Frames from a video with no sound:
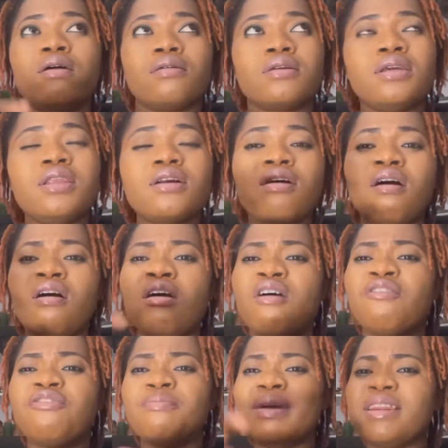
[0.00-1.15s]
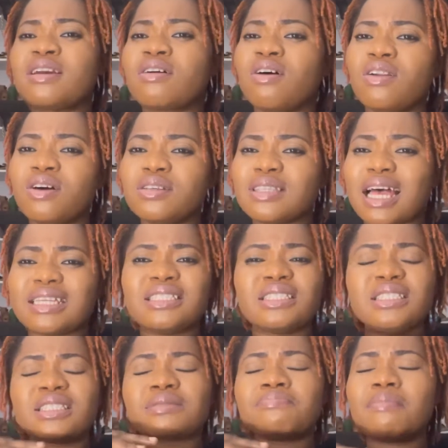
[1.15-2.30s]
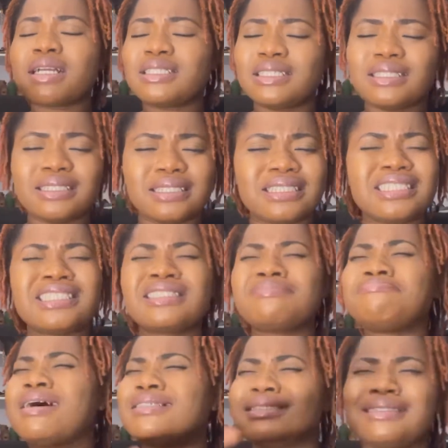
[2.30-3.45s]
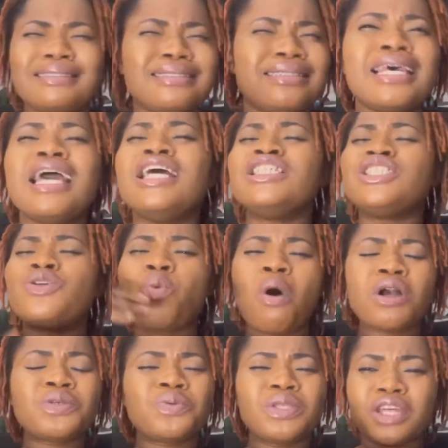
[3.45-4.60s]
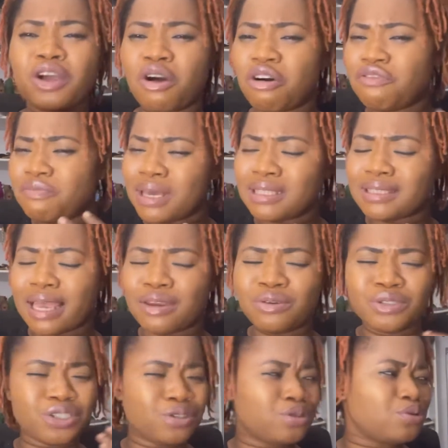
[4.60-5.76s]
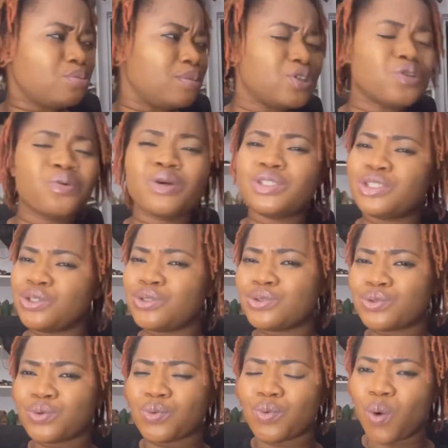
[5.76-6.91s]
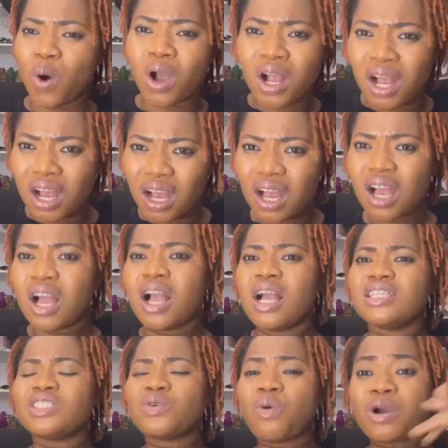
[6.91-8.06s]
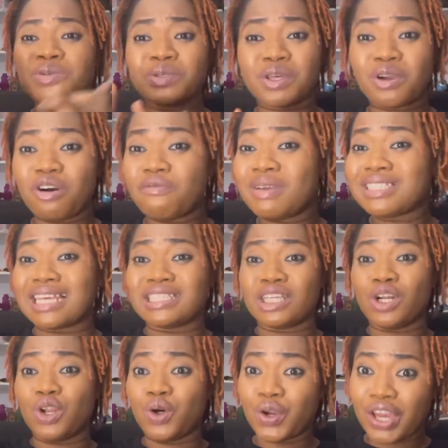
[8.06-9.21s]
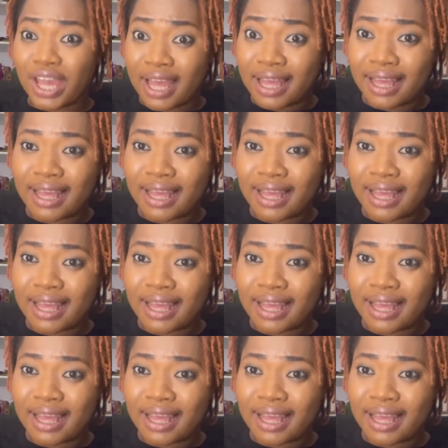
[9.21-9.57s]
Can you call of many colors? And she's smashing it. She's smashing it. She works with the government. I know she used to mention where she used to work. She works with the government as a lawyer.